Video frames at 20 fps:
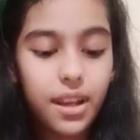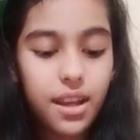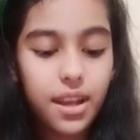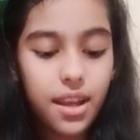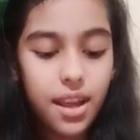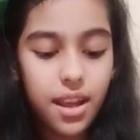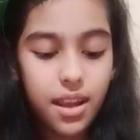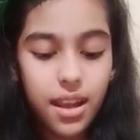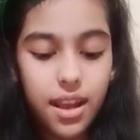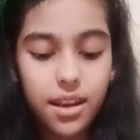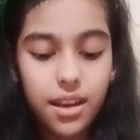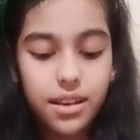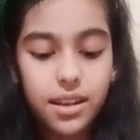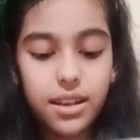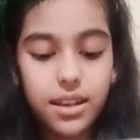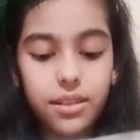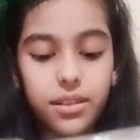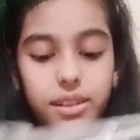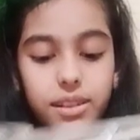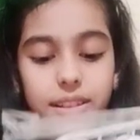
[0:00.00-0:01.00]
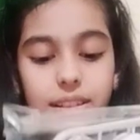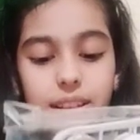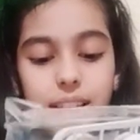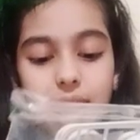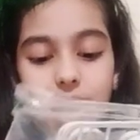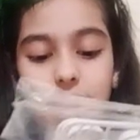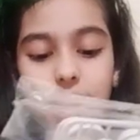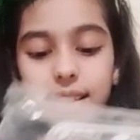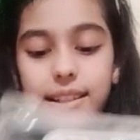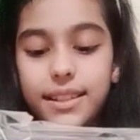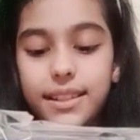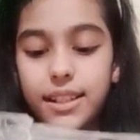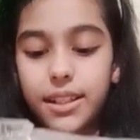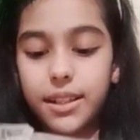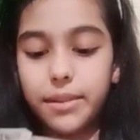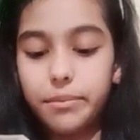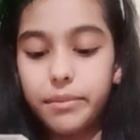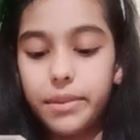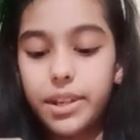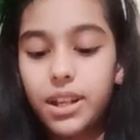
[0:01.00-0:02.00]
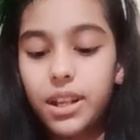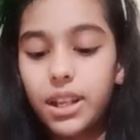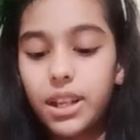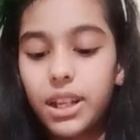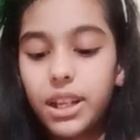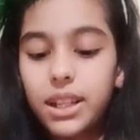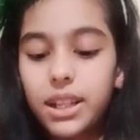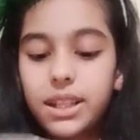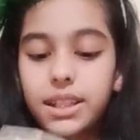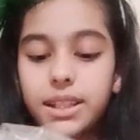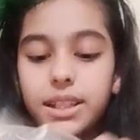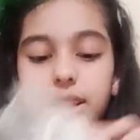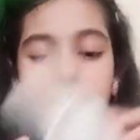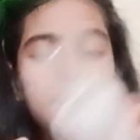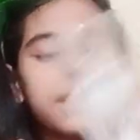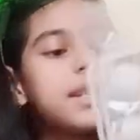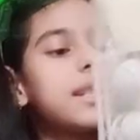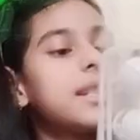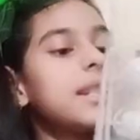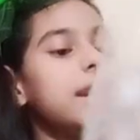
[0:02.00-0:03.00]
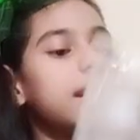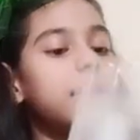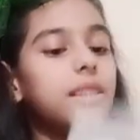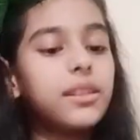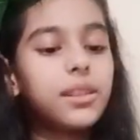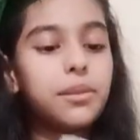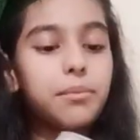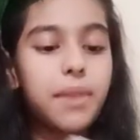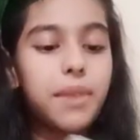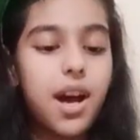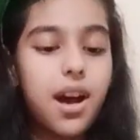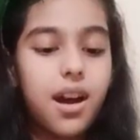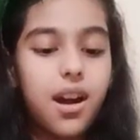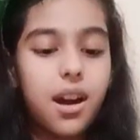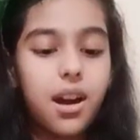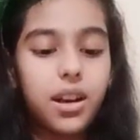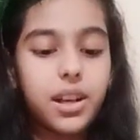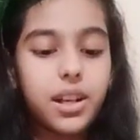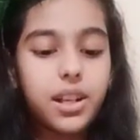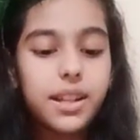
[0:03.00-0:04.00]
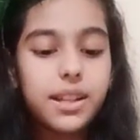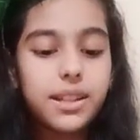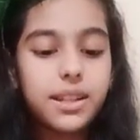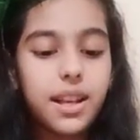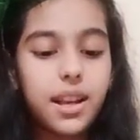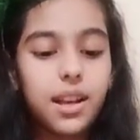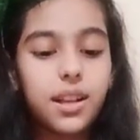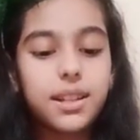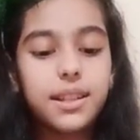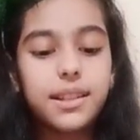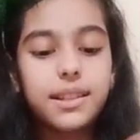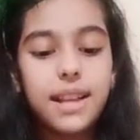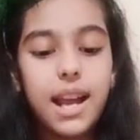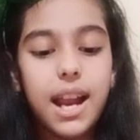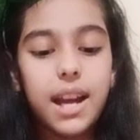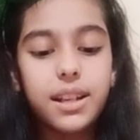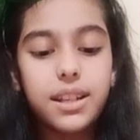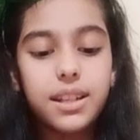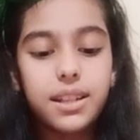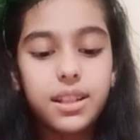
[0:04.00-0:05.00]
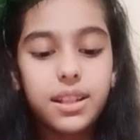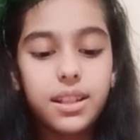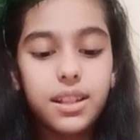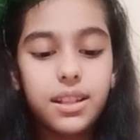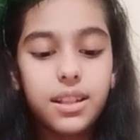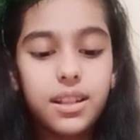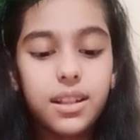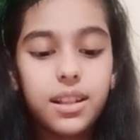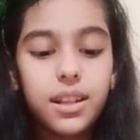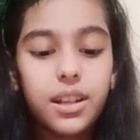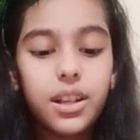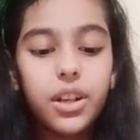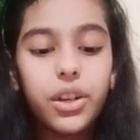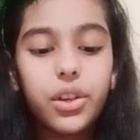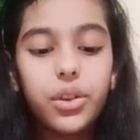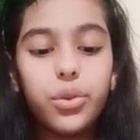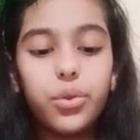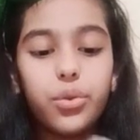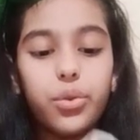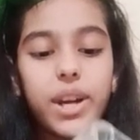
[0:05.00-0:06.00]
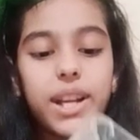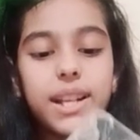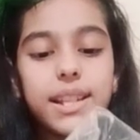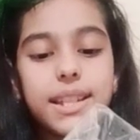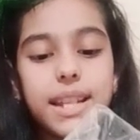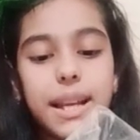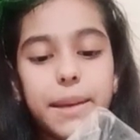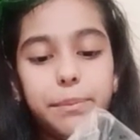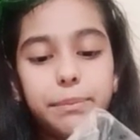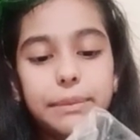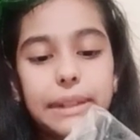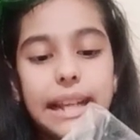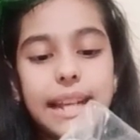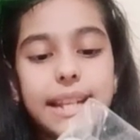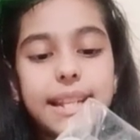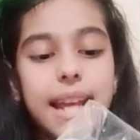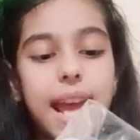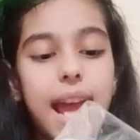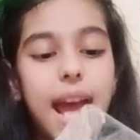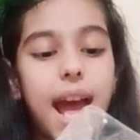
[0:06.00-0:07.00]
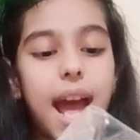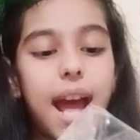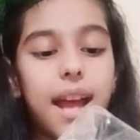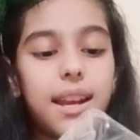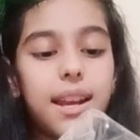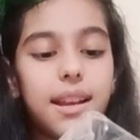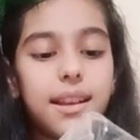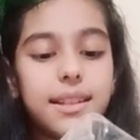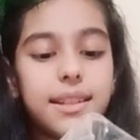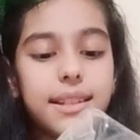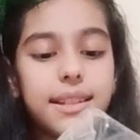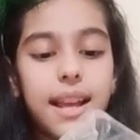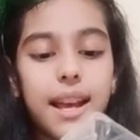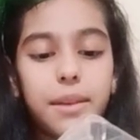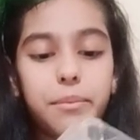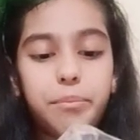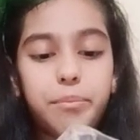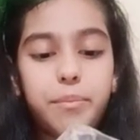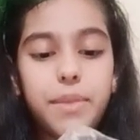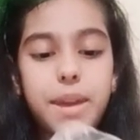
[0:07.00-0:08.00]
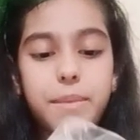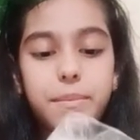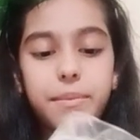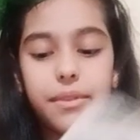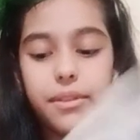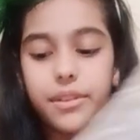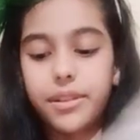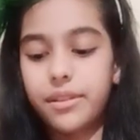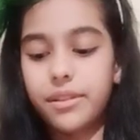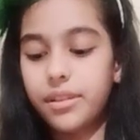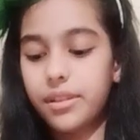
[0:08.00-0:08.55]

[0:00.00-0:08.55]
And it also has some steel bars, a Saturn ring template and a sandpaper